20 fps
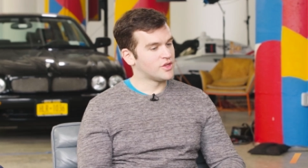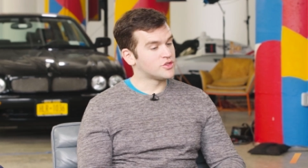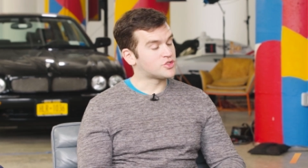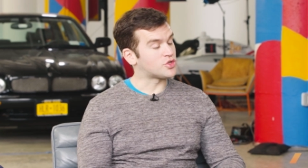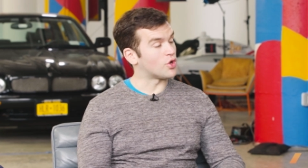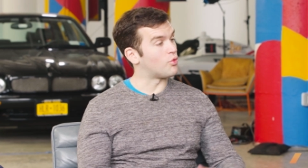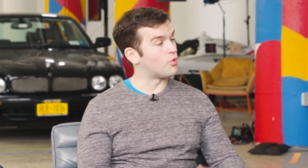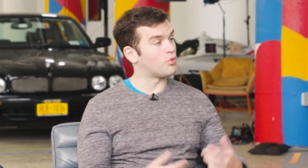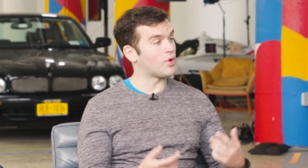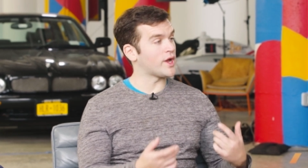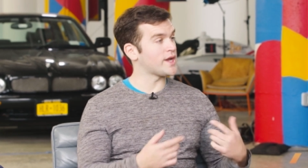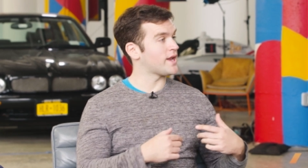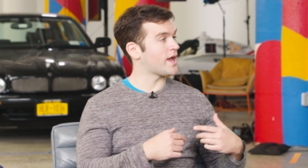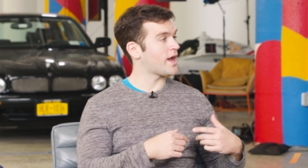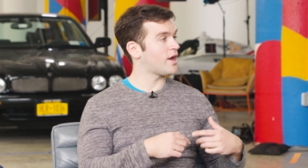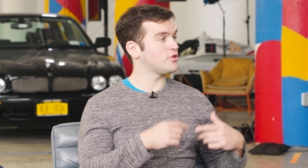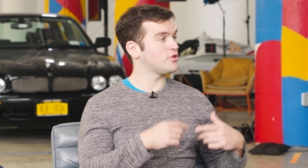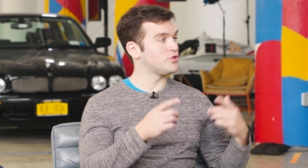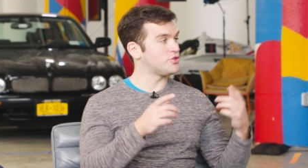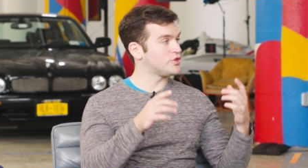So right
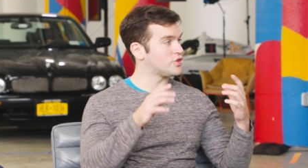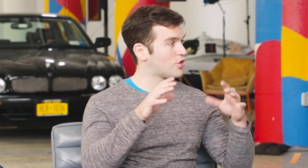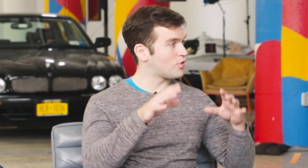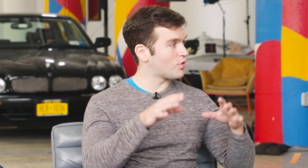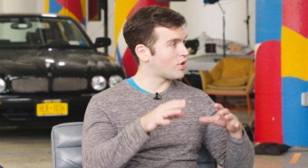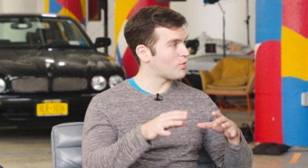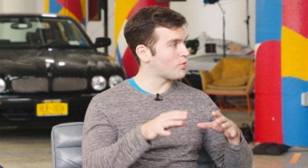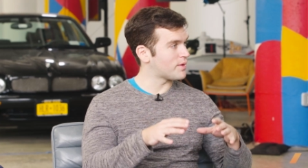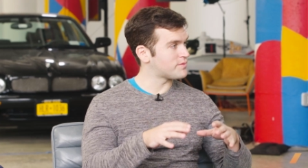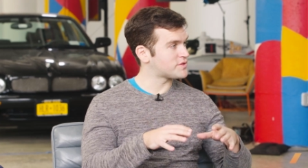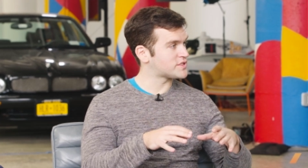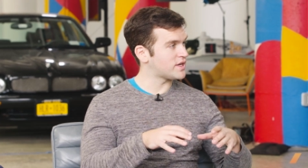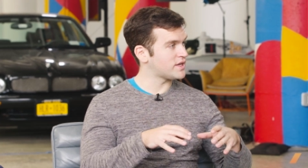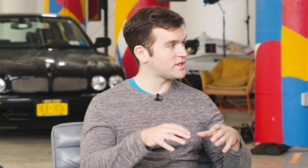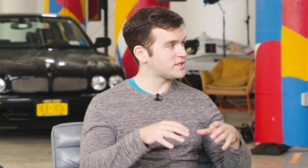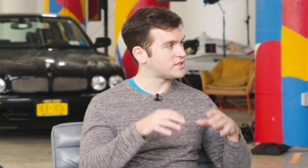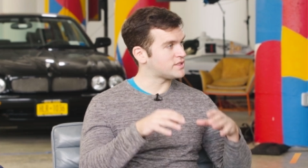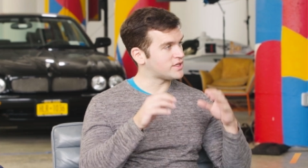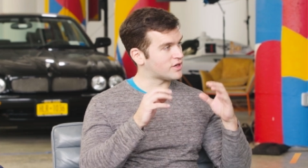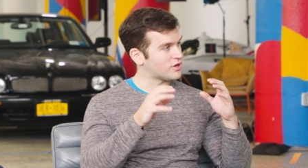now, you can go to our
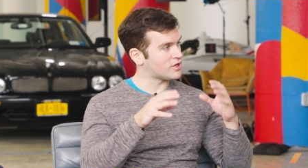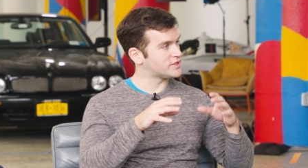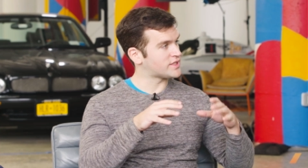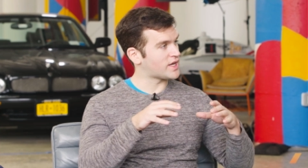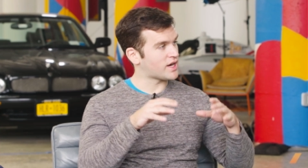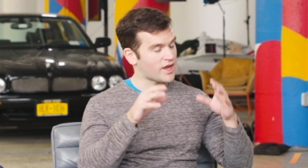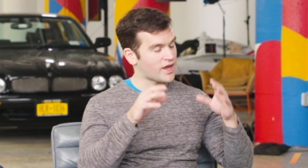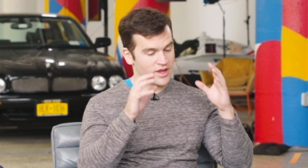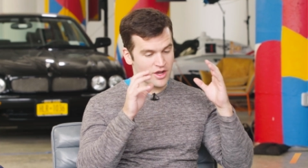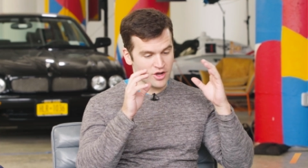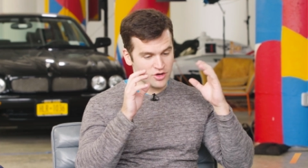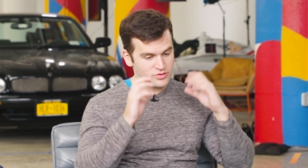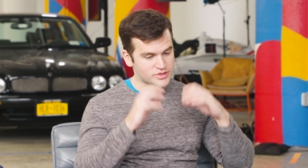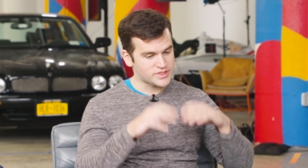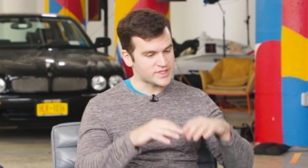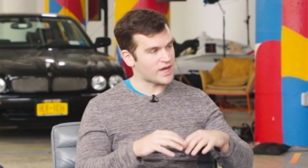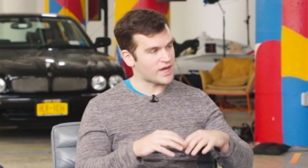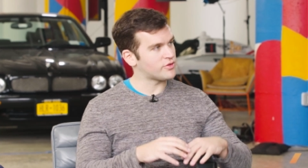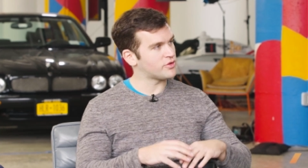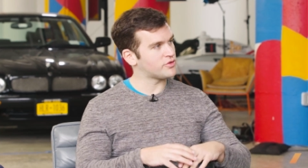website, drl.io,
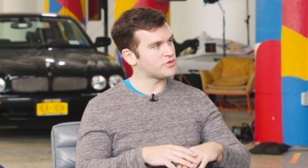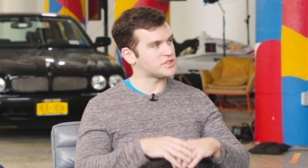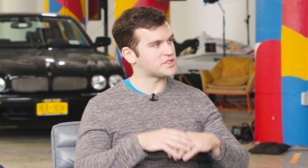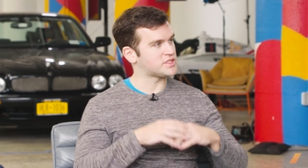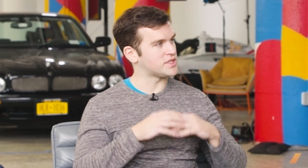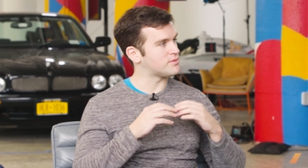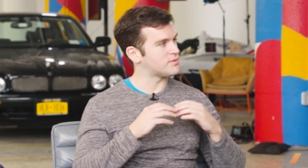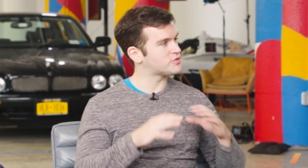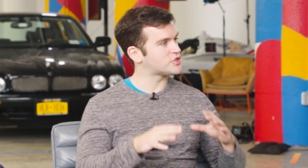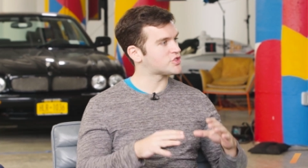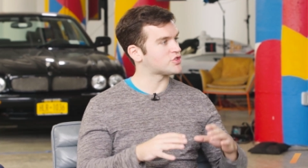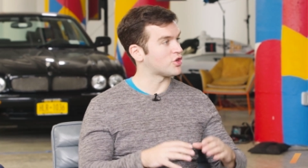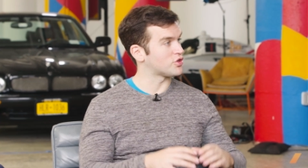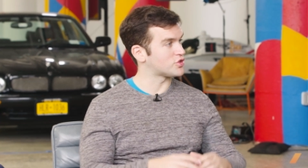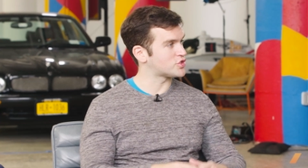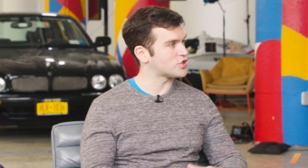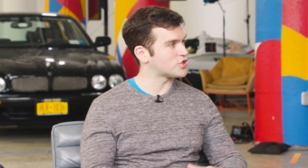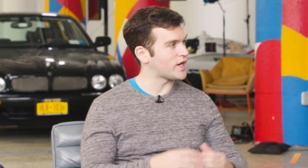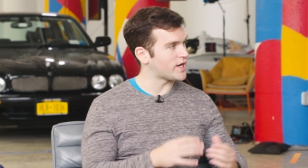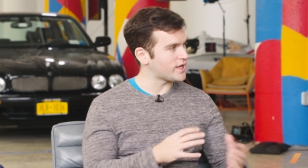download the sim, start
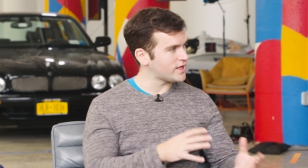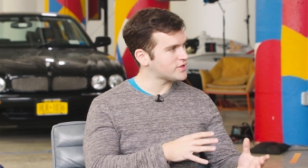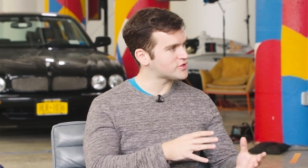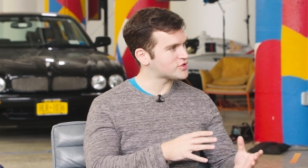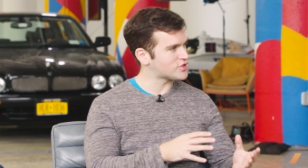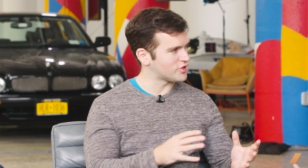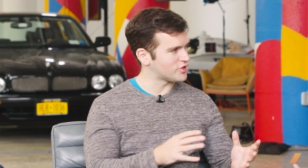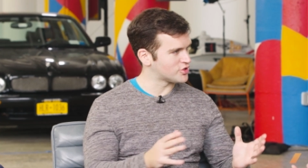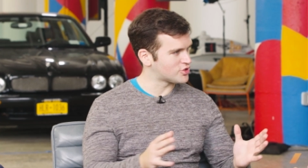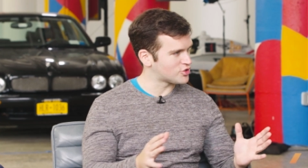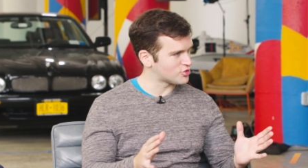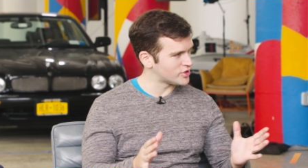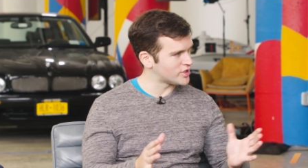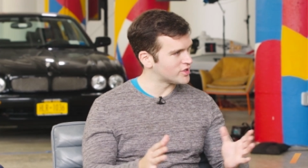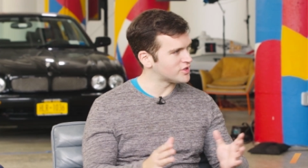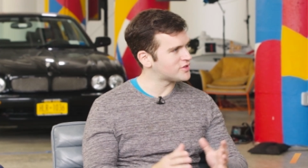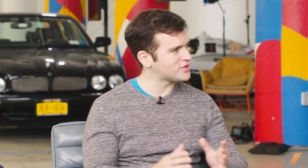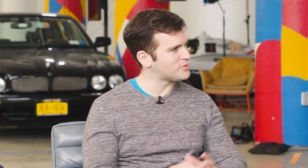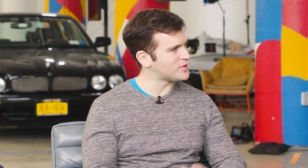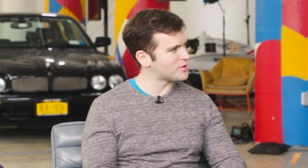training, start your
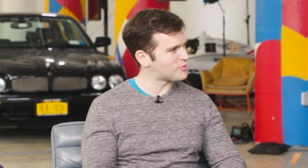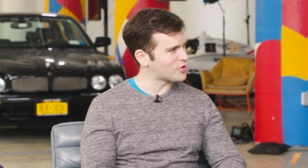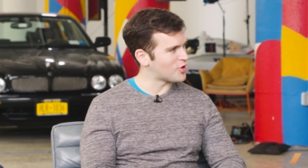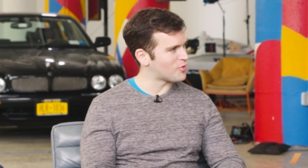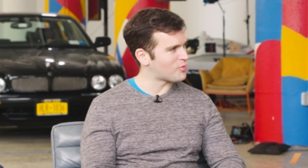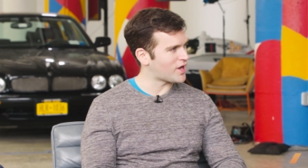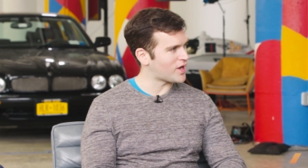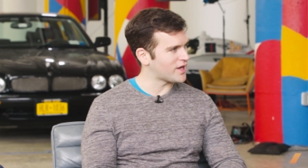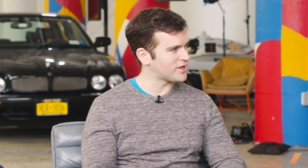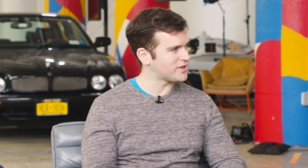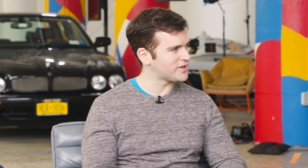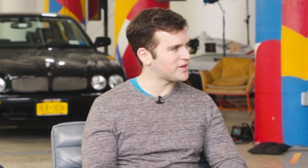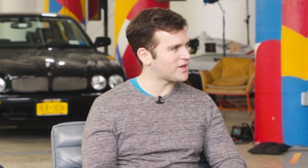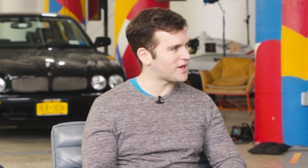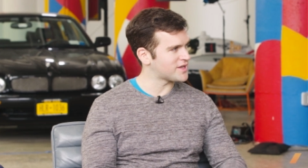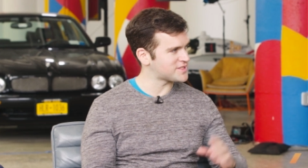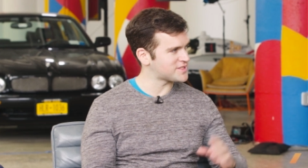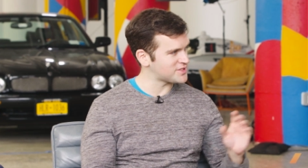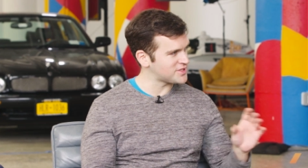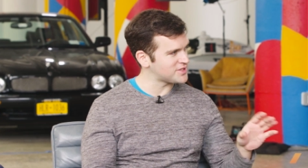career to be a pro pilot.
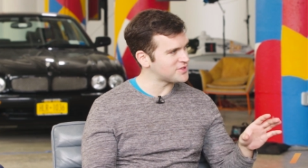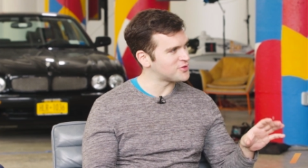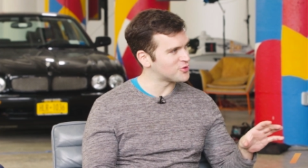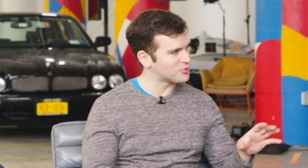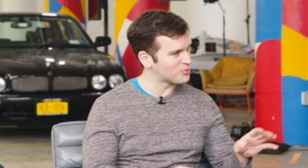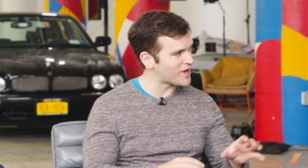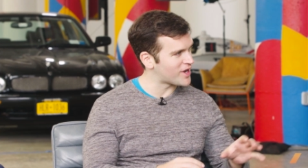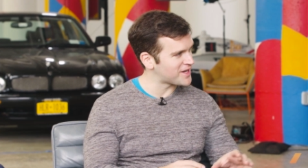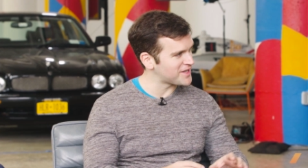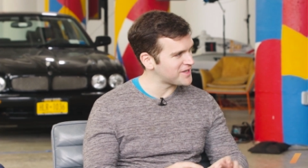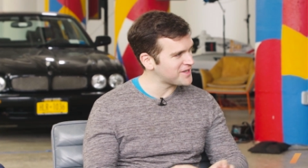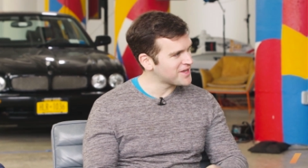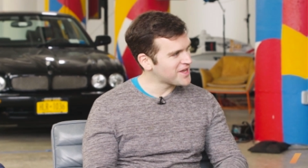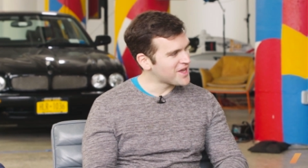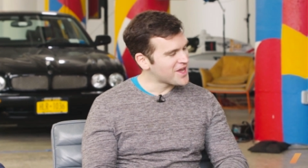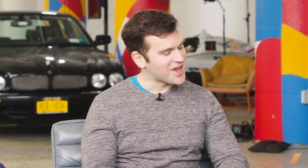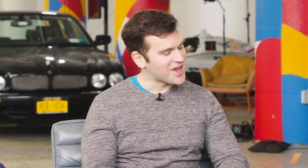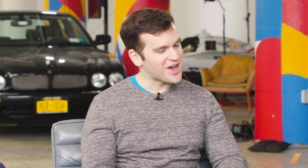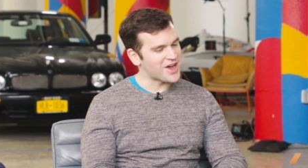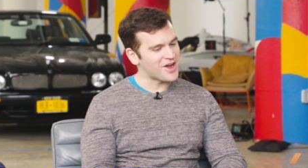Naturally. I see you're ready.
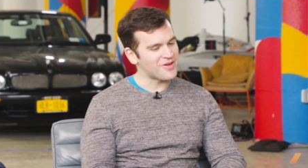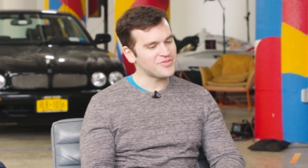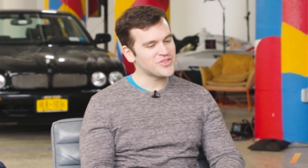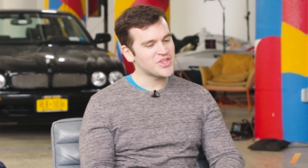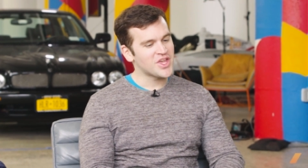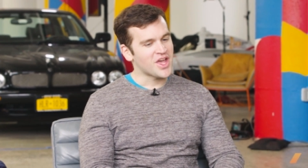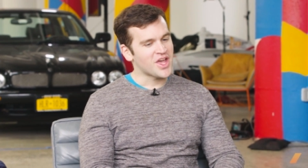I'm ready. Um,